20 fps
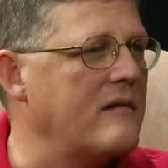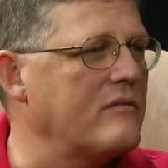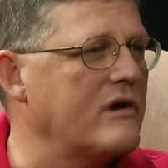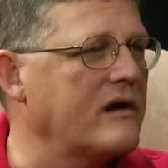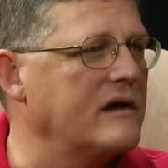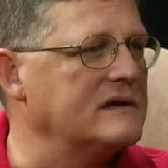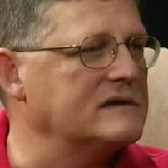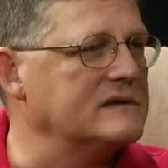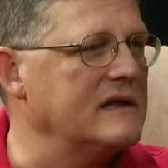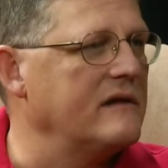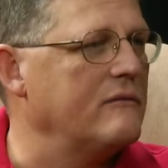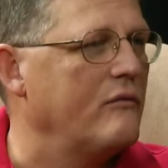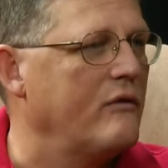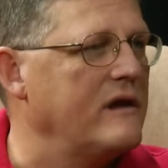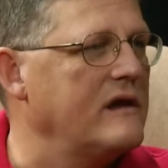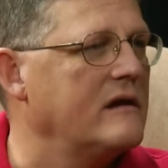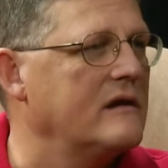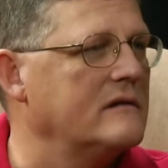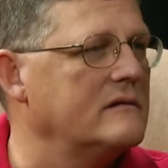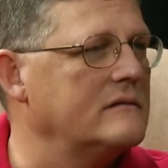because then
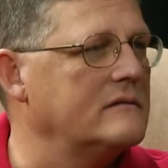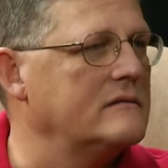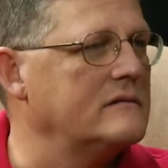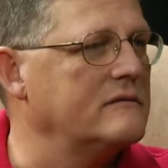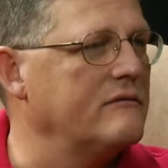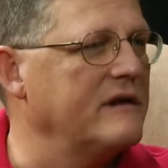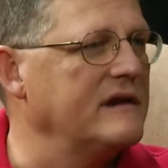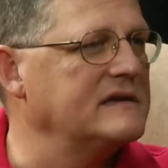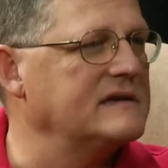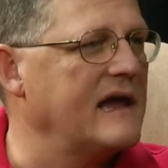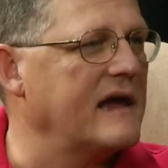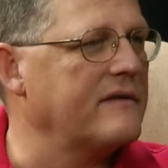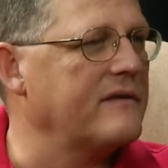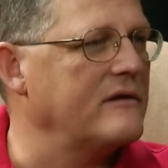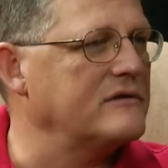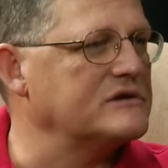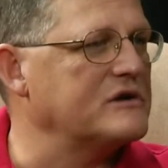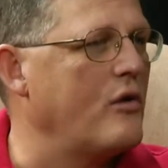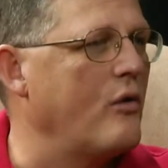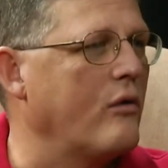we can take
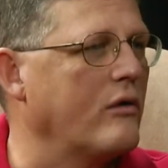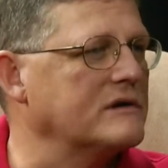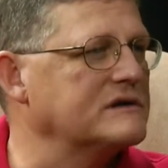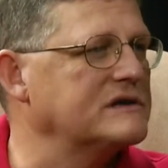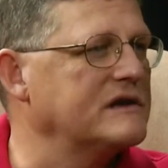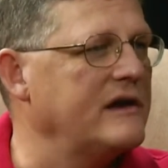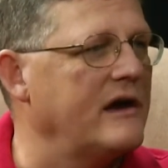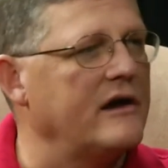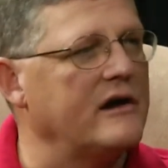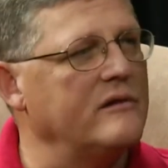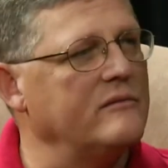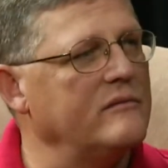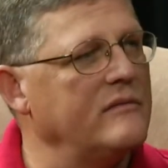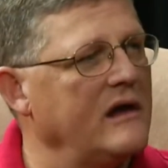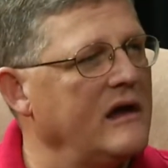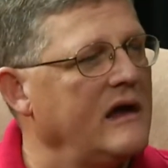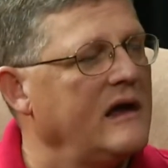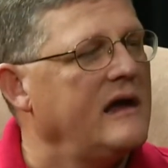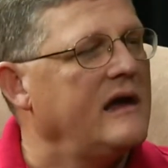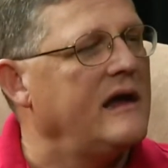those cords, cut them,
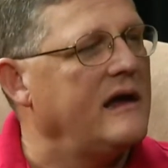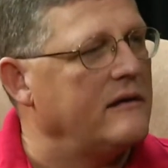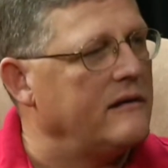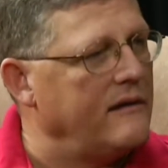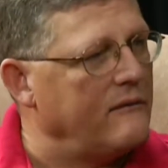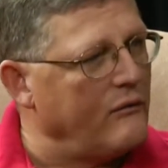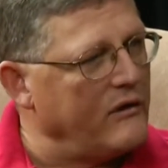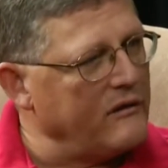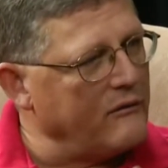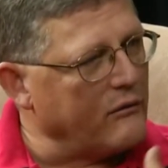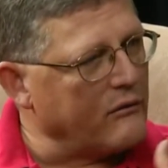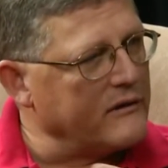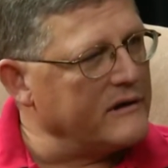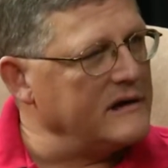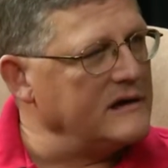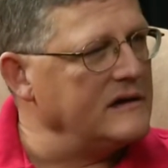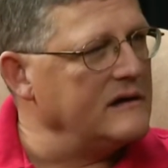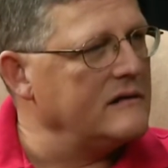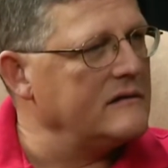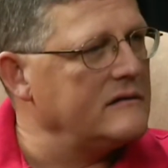and then
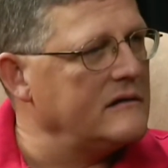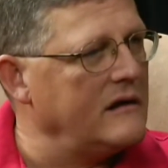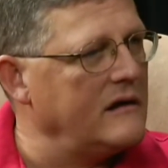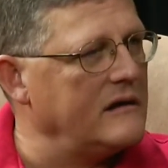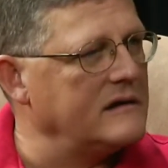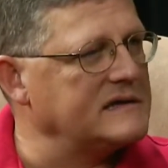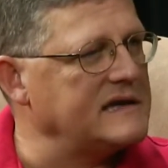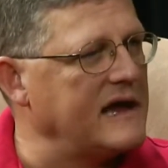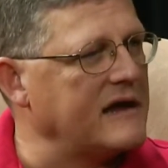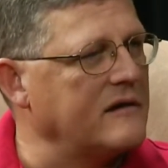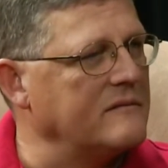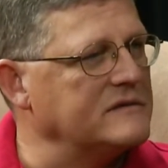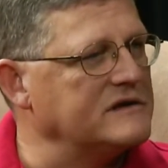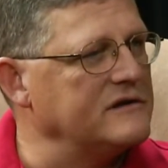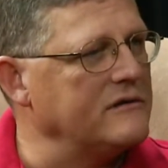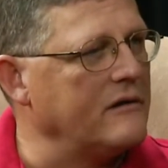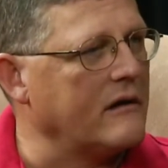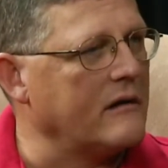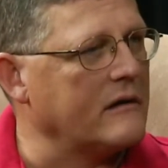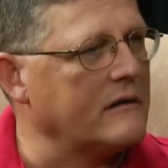we take them
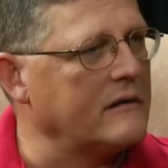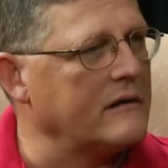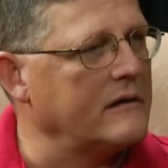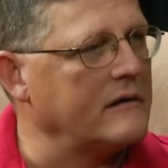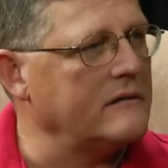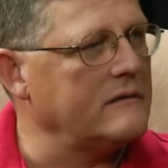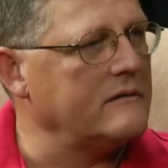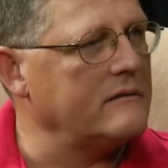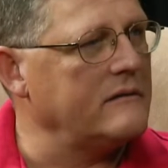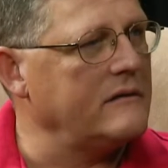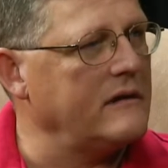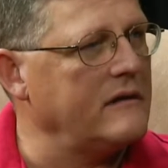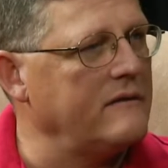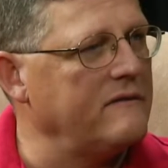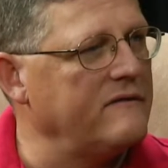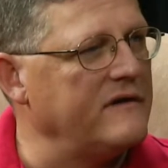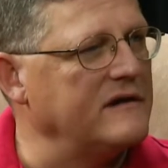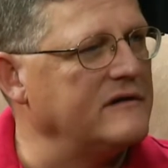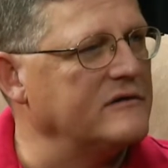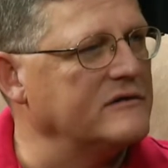to our
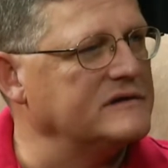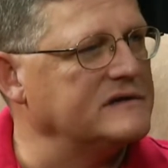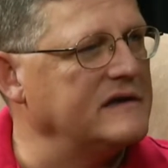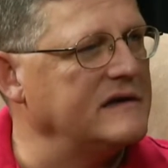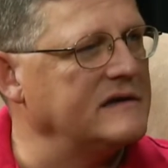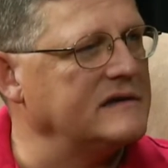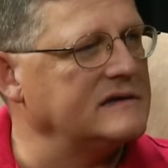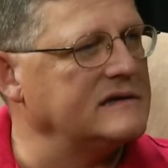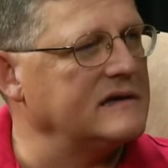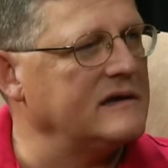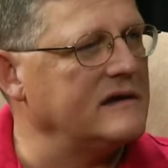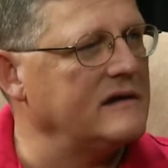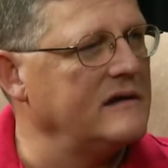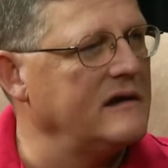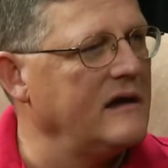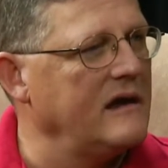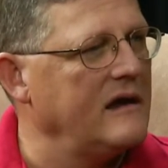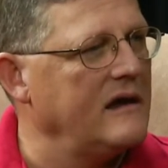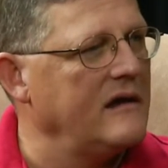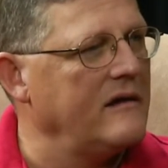vendors that
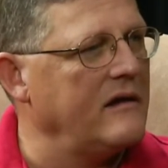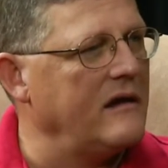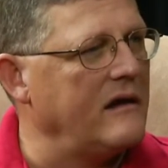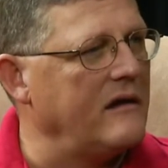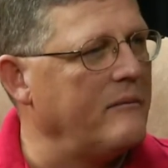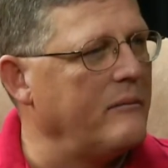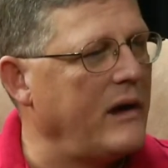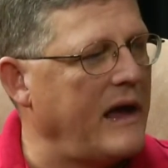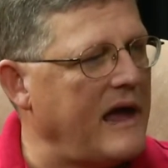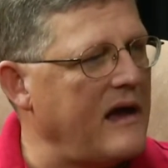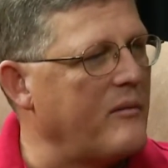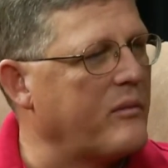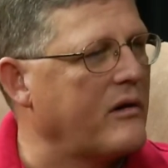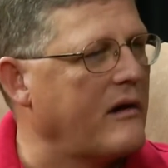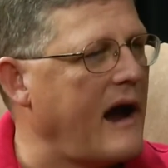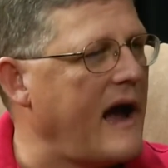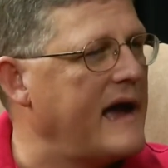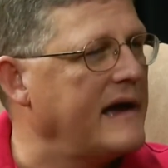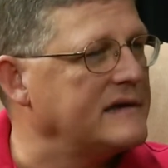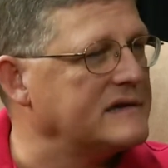pay a
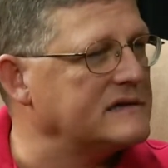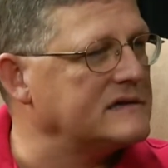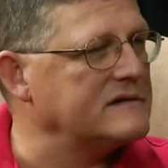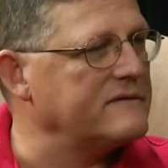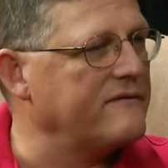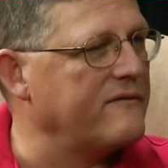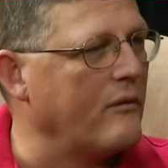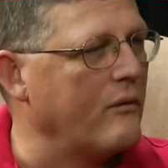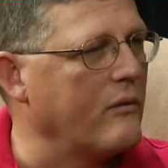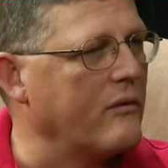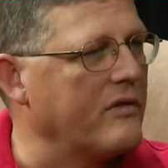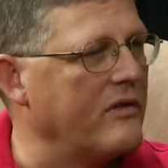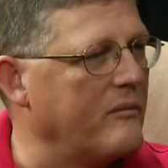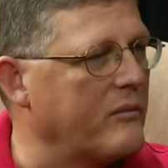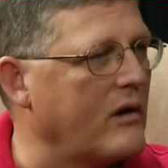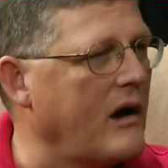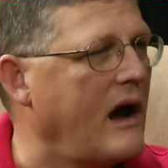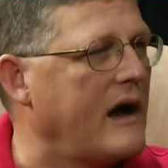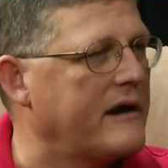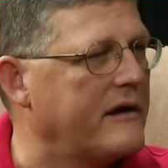price for the
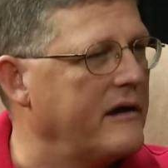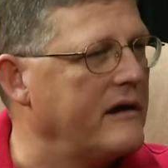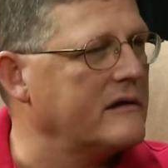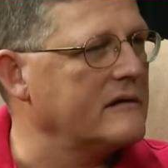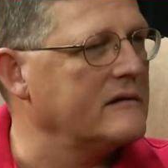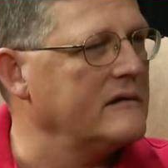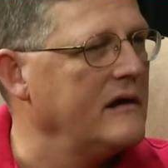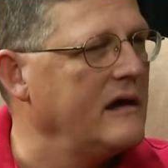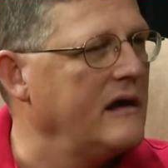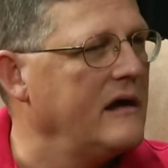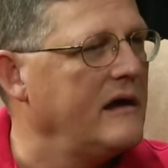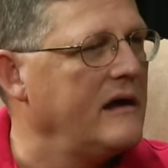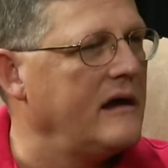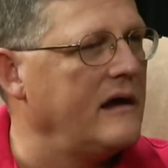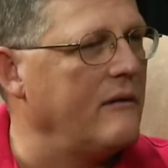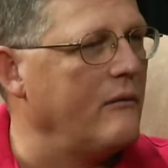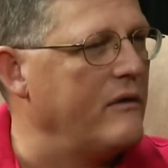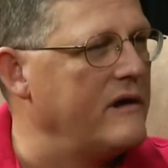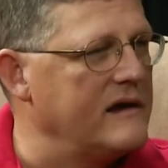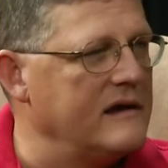product,
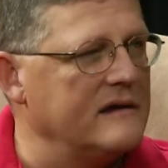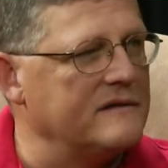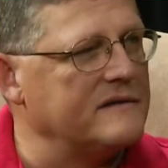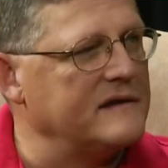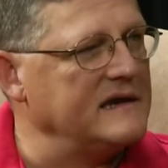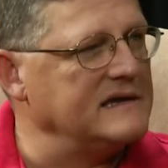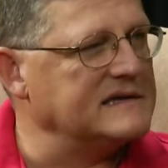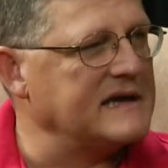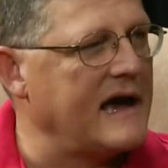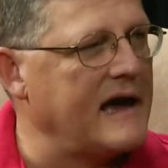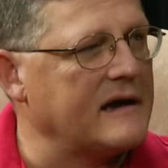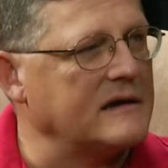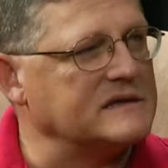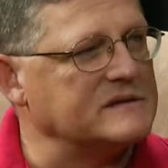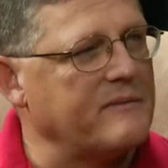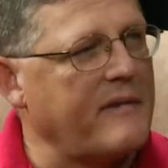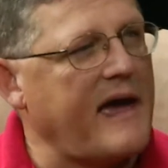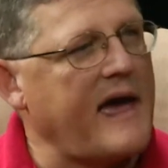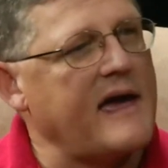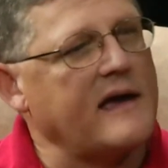and we get these items
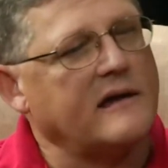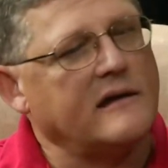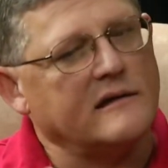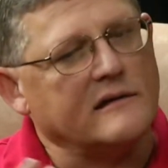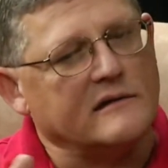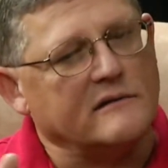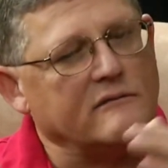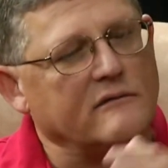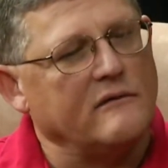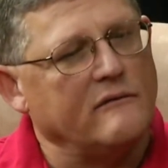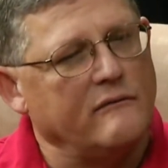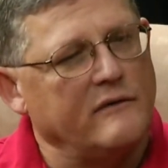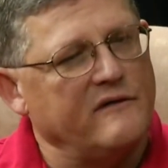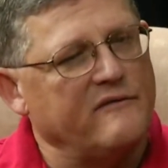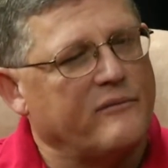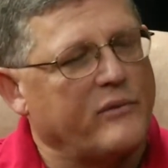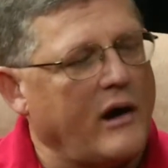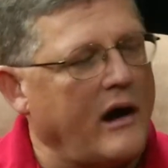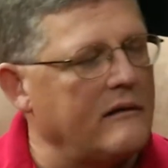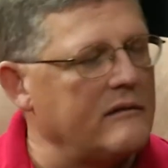back, and
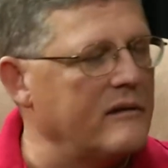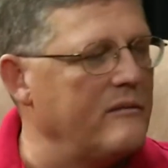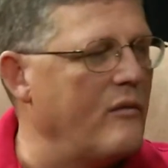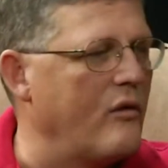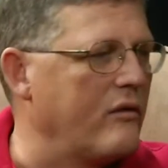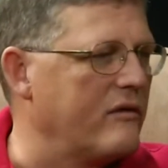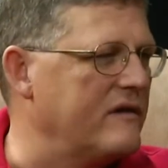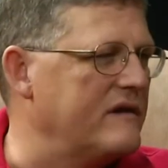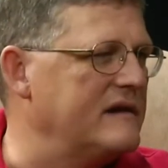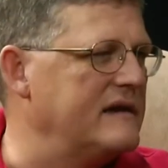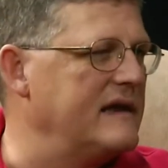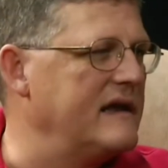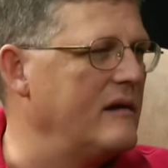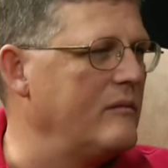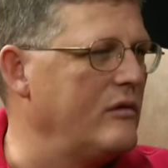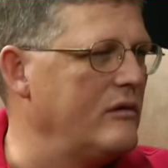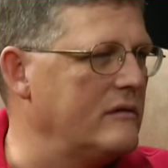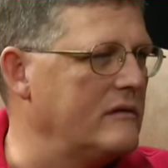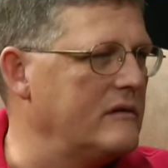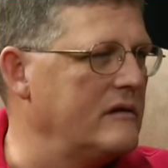we've probably more than
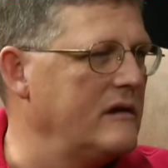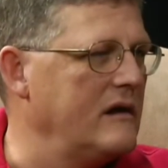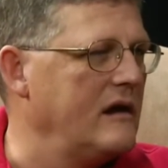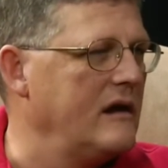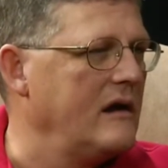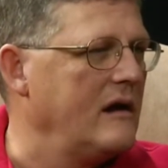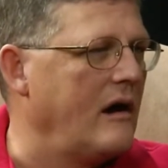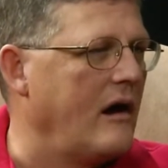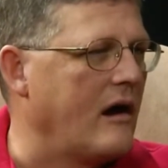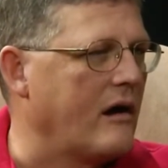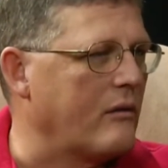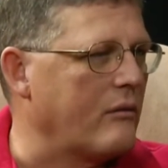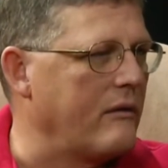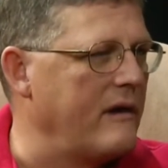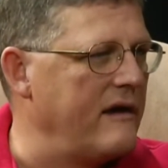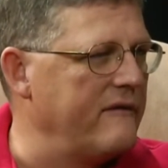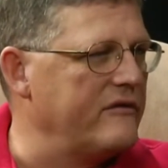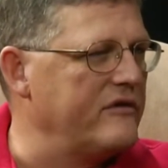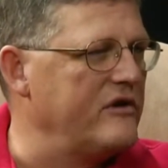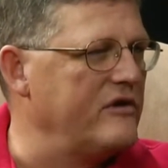doubled our
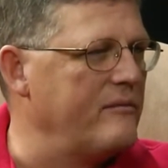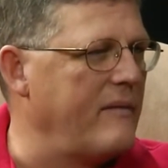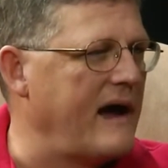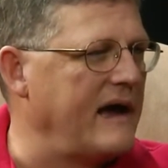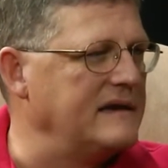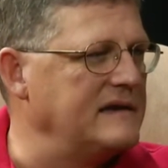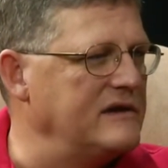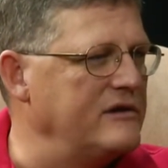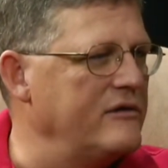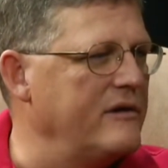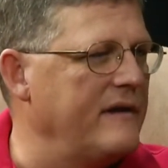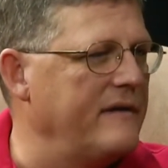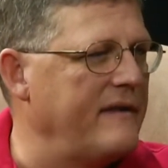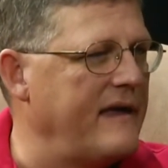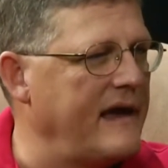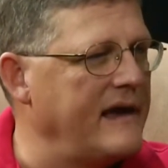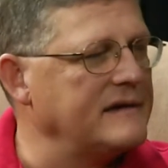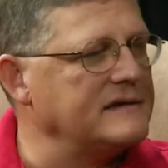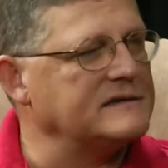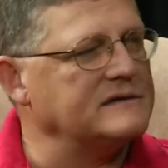revenue by doing
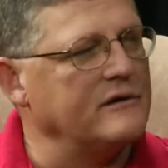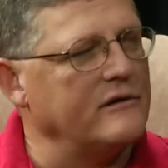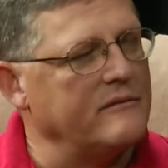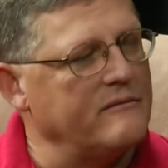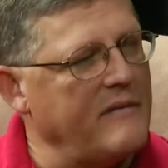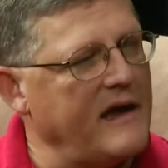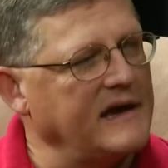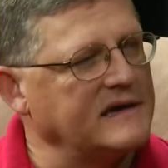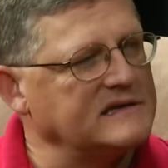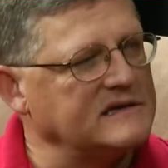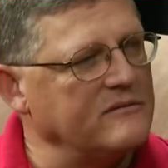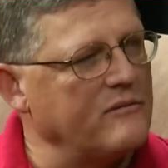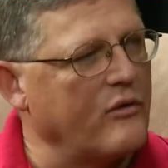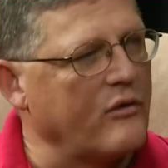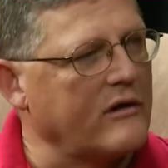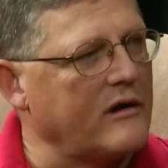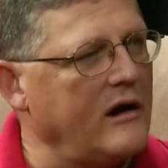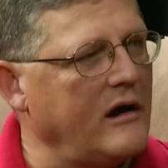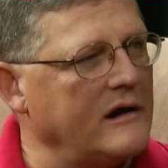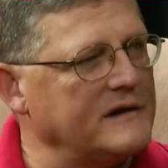that, so it makes it
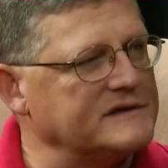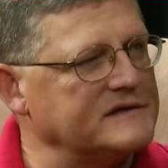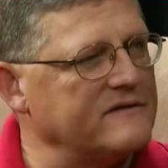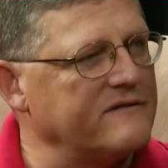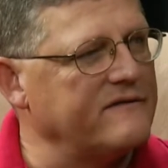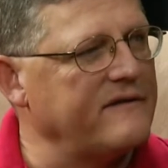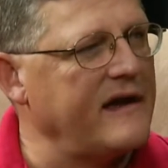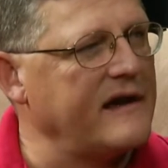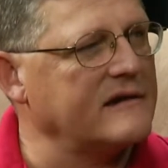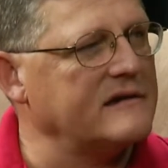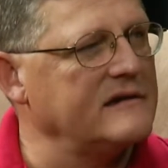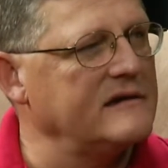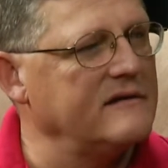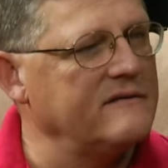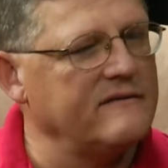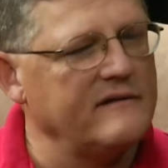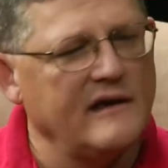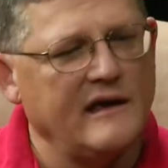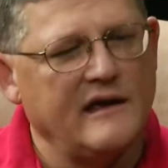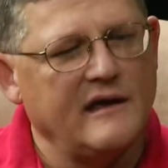more cost
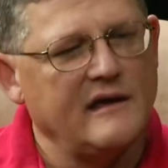effective.